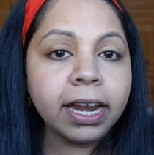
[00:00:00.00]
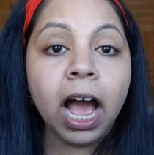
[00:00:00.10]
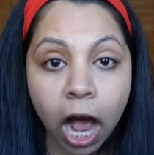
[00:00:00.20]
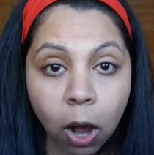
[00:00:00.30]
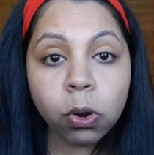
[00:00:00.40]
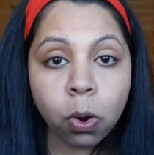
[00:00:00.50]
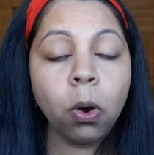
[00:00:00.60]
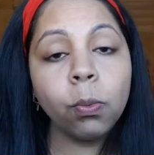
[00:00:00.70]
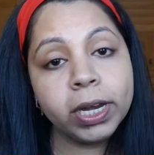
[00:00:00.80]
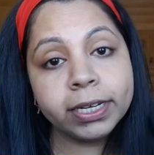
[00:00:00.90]
How
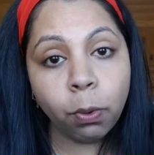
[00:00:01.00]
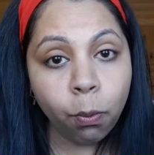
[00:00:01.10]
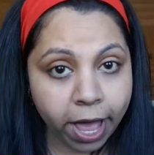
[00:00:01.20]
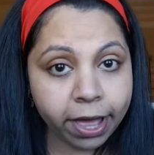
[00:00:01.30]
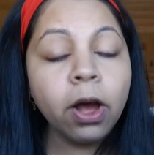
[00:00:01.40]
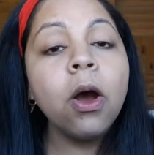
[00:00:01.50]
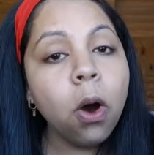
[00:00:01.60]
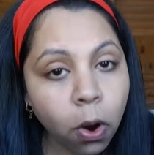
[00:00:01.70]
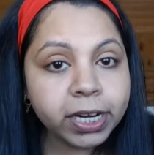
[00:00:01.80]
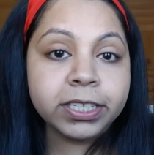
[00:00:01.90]
long will it wear
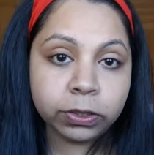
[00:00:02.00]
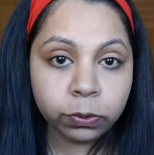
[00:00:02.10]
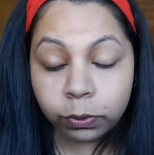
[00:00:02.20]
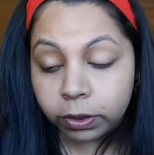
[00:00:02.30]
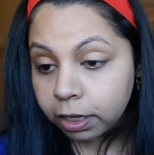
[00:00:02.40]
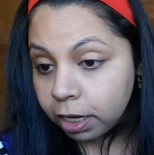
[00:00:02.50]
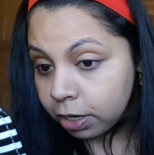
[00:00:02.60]
on its own?